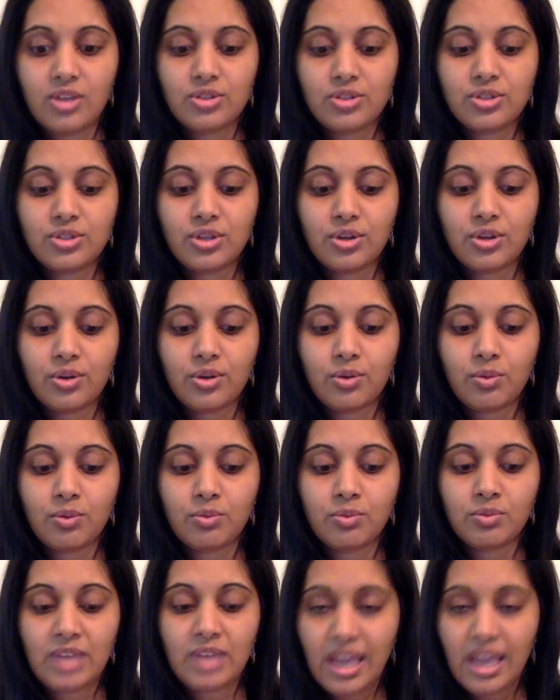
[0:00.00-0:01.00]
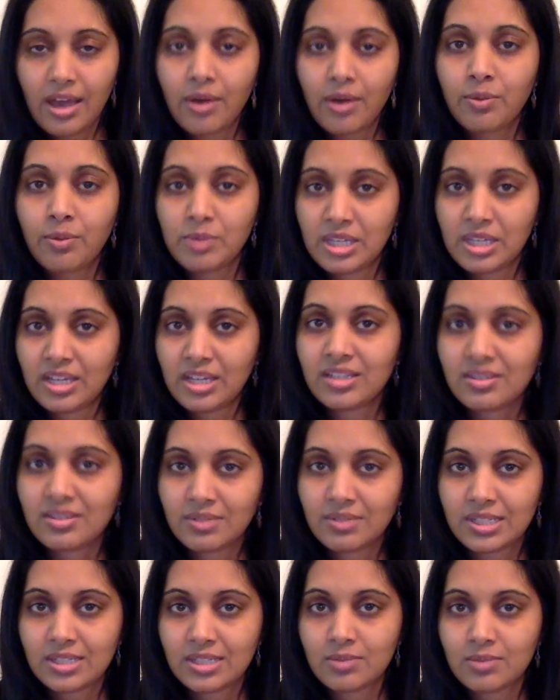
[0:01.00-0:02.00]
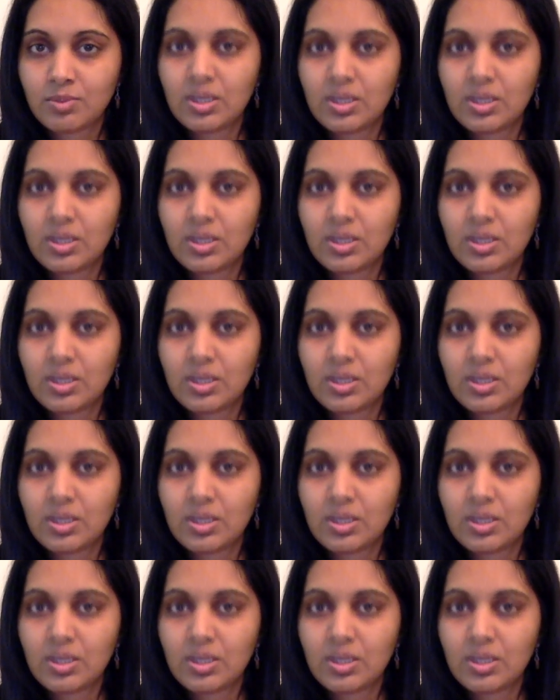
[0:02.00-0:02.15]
So now, because of this,